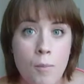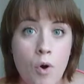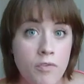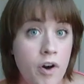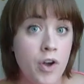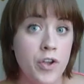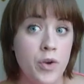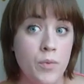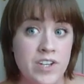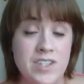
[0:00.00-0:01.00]
more
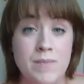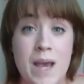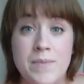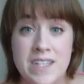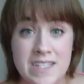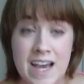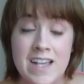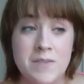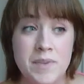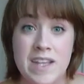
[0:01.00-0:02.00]
volume, which sometimes it
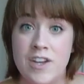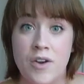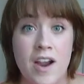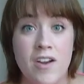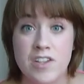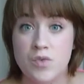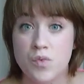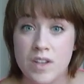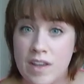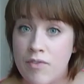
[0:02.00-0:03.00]
does, but then your hair gets
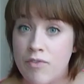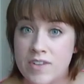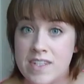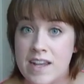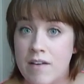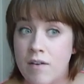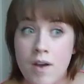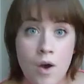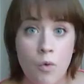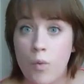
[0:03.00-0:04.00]
really frizzy and
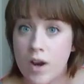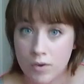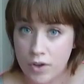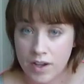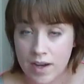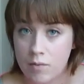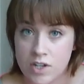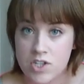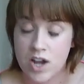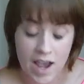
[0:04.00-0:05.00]
weird looking,
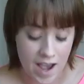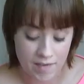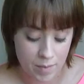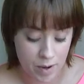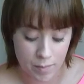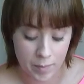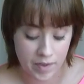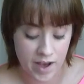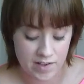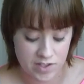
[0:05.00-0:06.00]
which I have that problem a
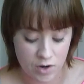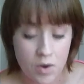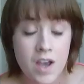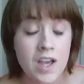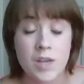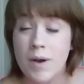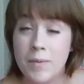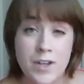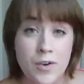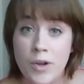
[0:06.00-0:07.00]
lot. So you
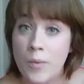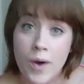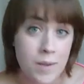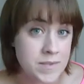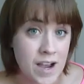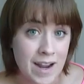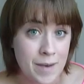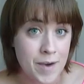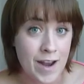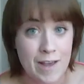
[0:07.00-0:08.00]
probably don't know what I'm talking
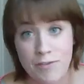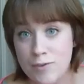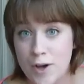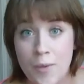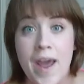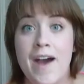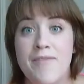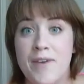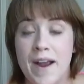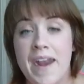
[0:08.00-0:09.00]
about if you don't
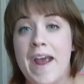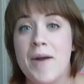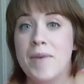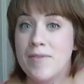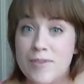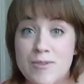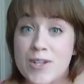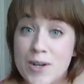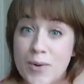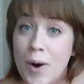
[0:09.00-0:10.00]
have fine hair, but if you
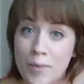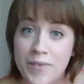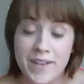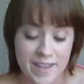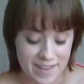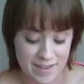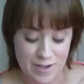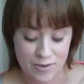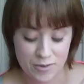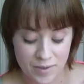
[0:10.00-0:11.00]
do, hopefully
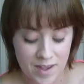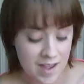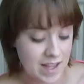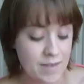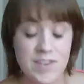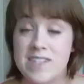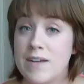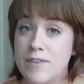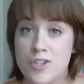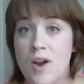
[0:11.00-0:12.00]
you'll give this
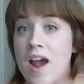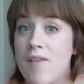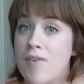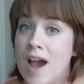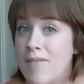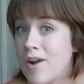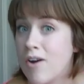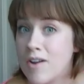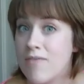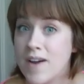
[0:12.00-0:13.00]
stuff a try if you haven't
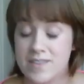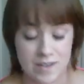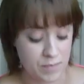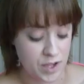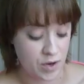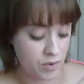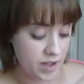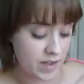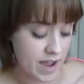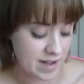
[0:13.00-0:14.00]
already found something you
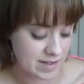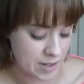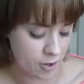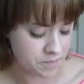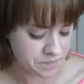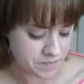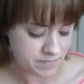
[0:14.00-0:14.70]
really like. So